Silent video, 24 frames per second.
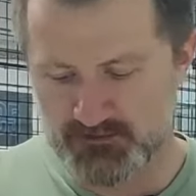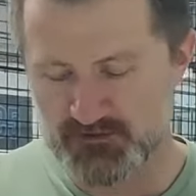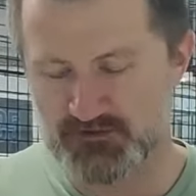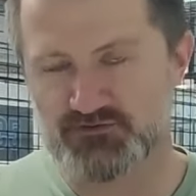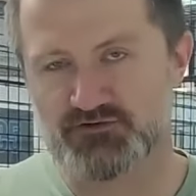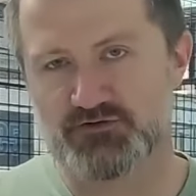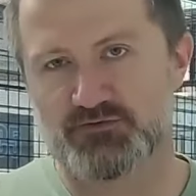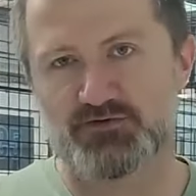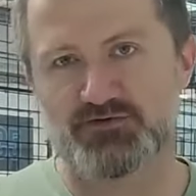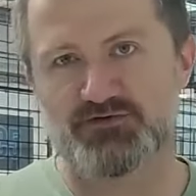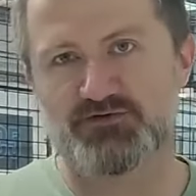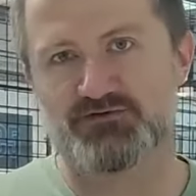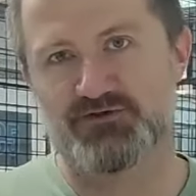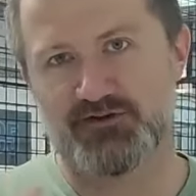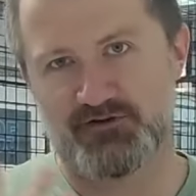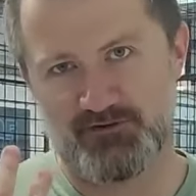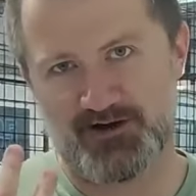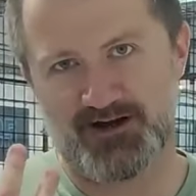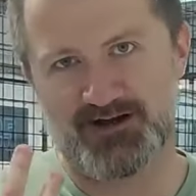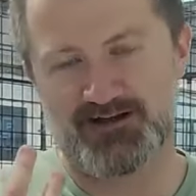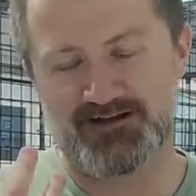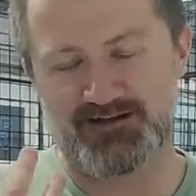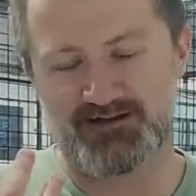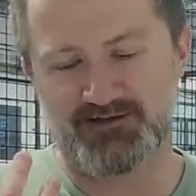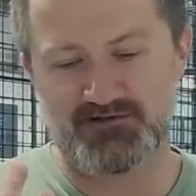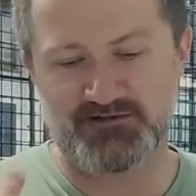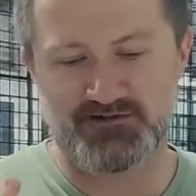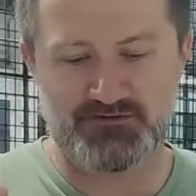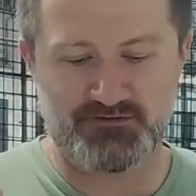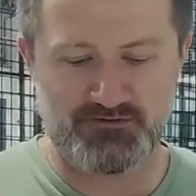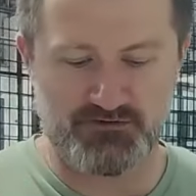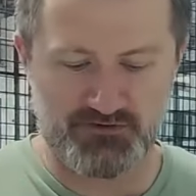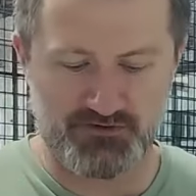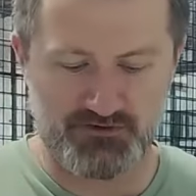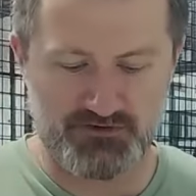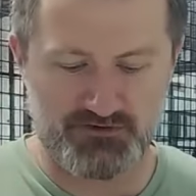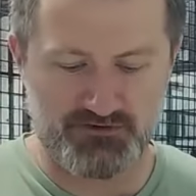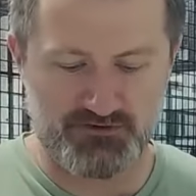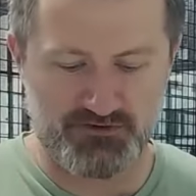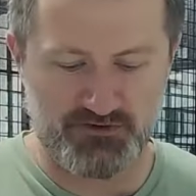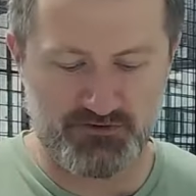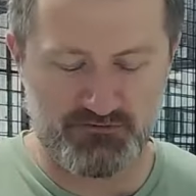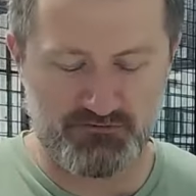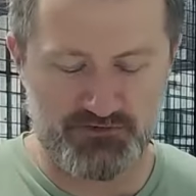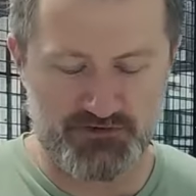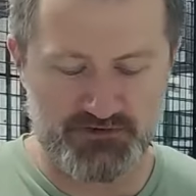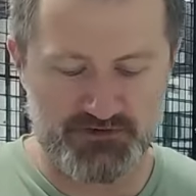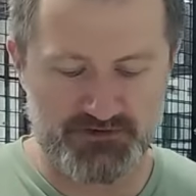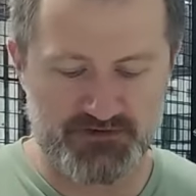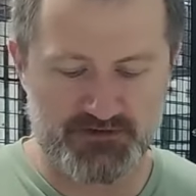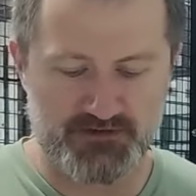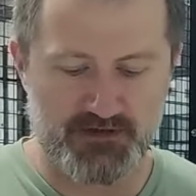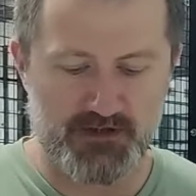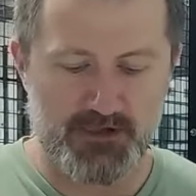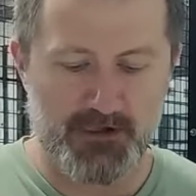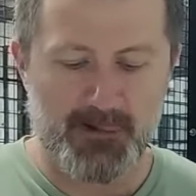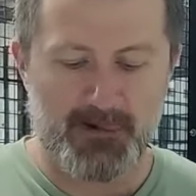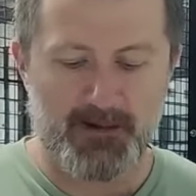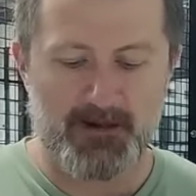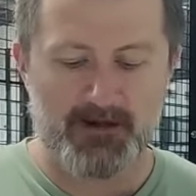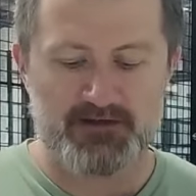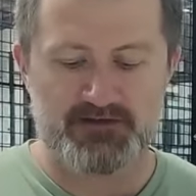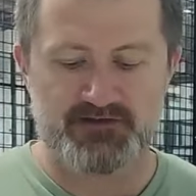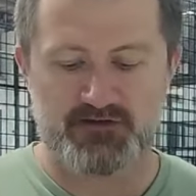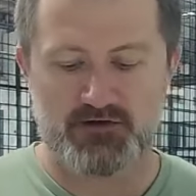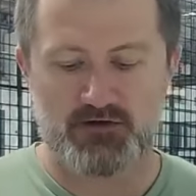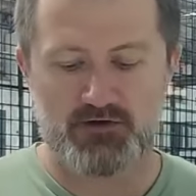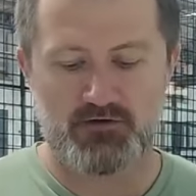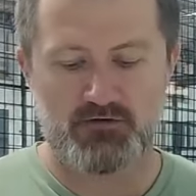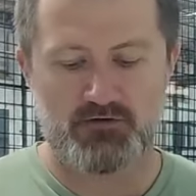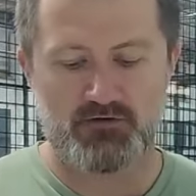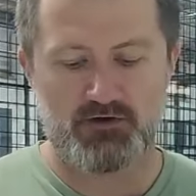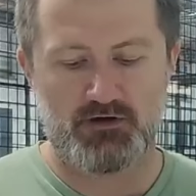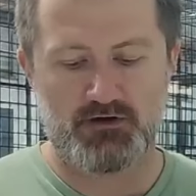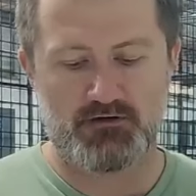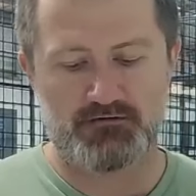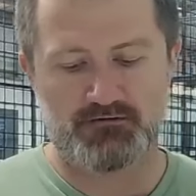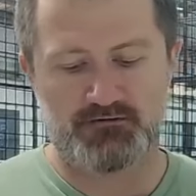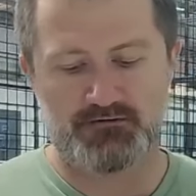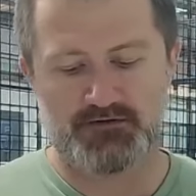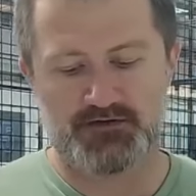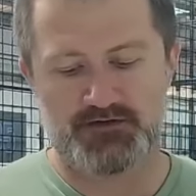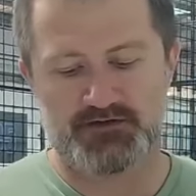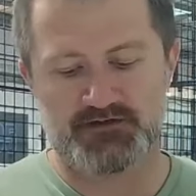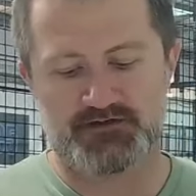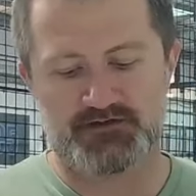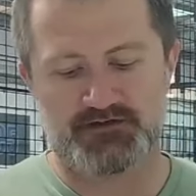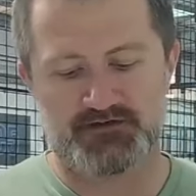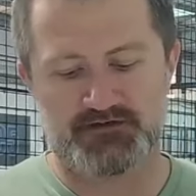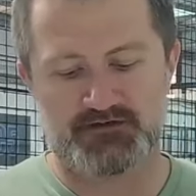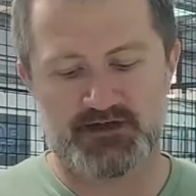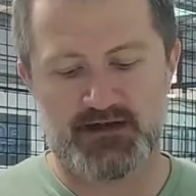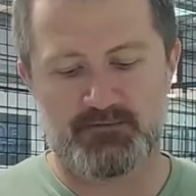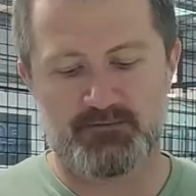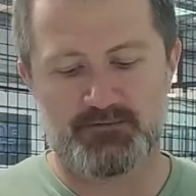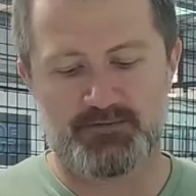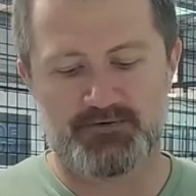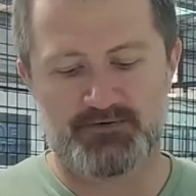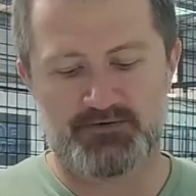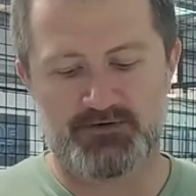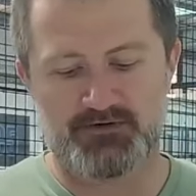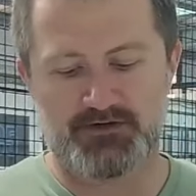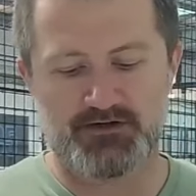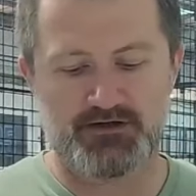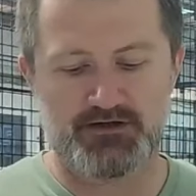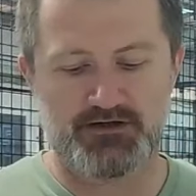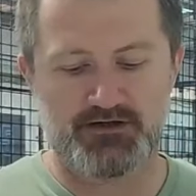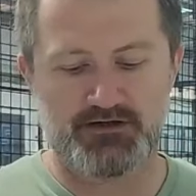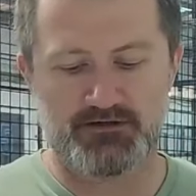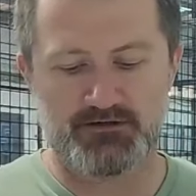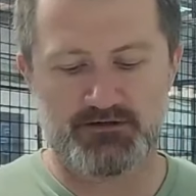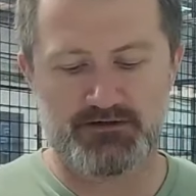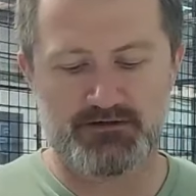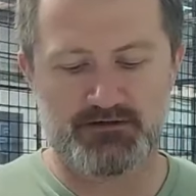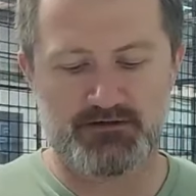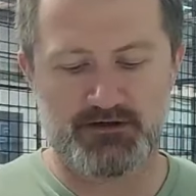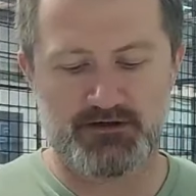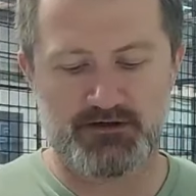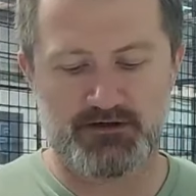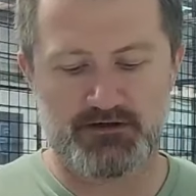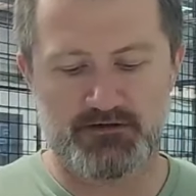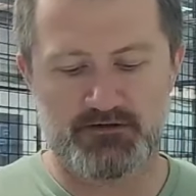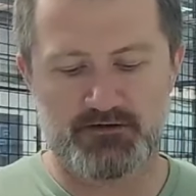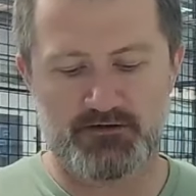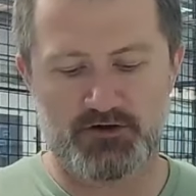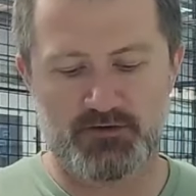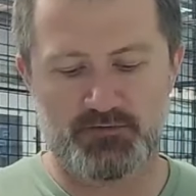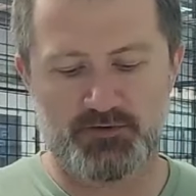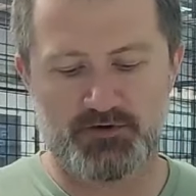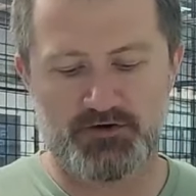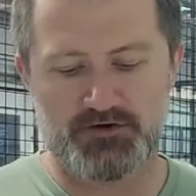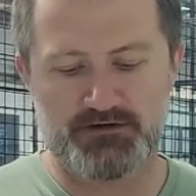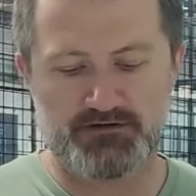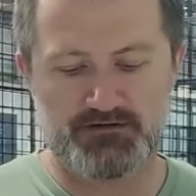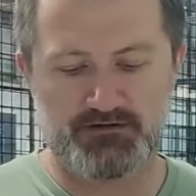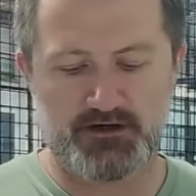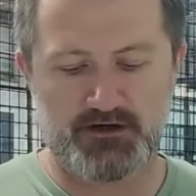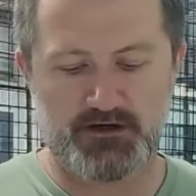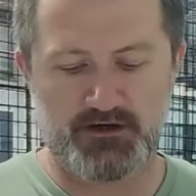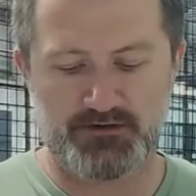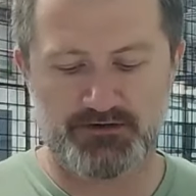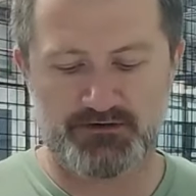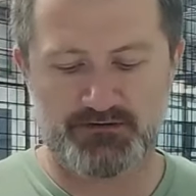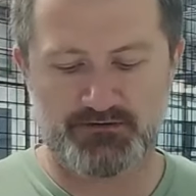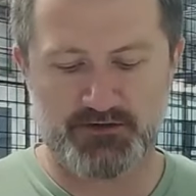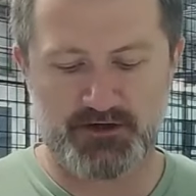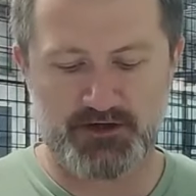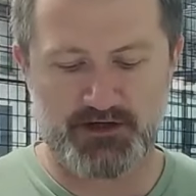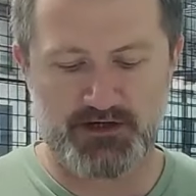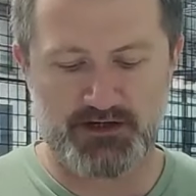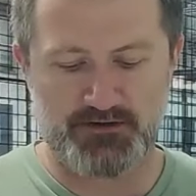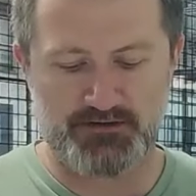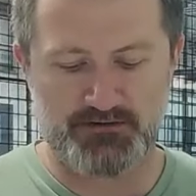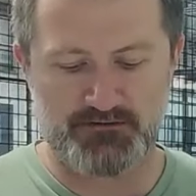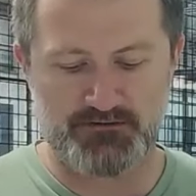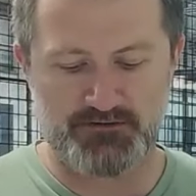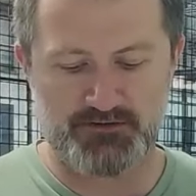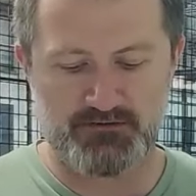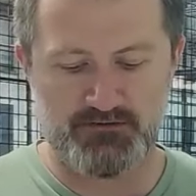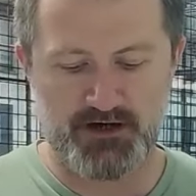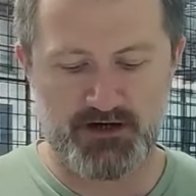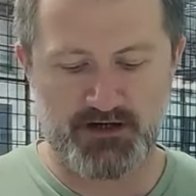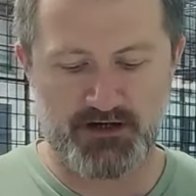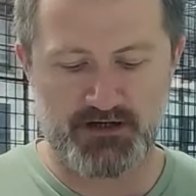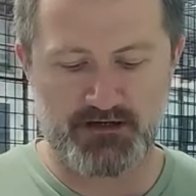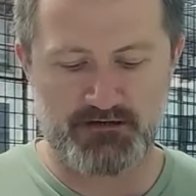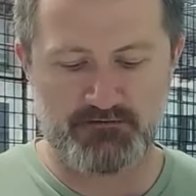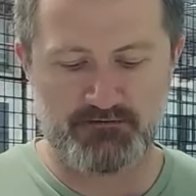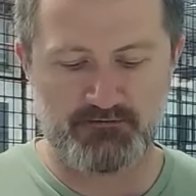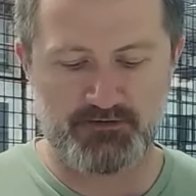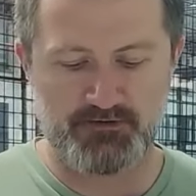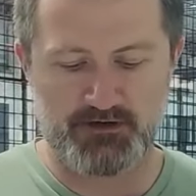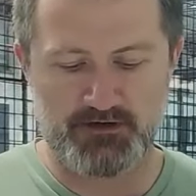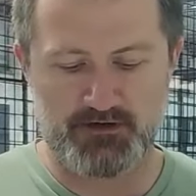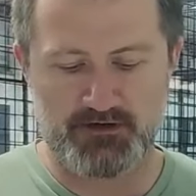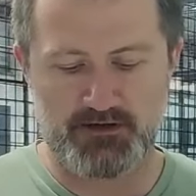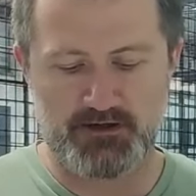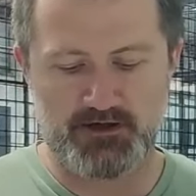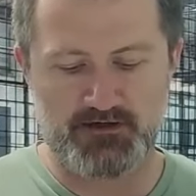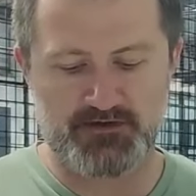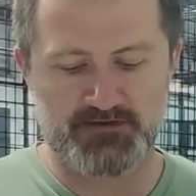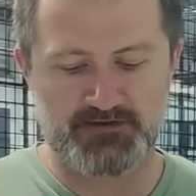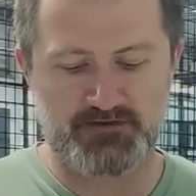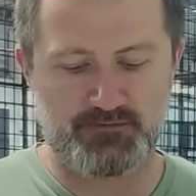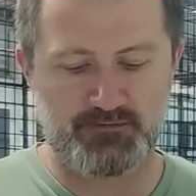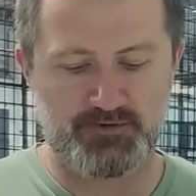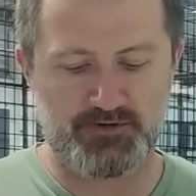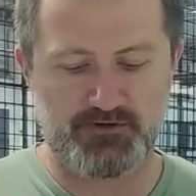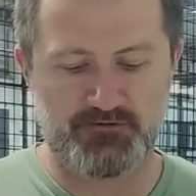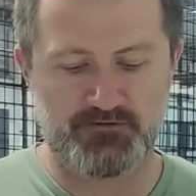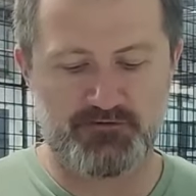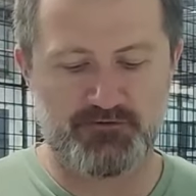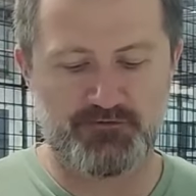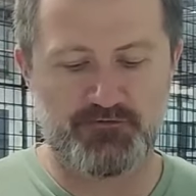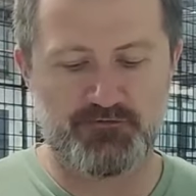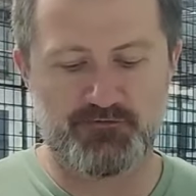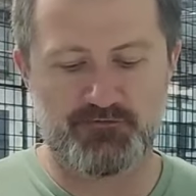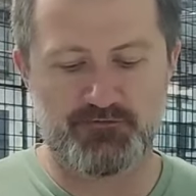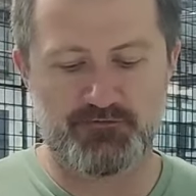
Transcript: distributed directly into your wrist. So this dampener here incorporated in the heart of the racket with an extra bit of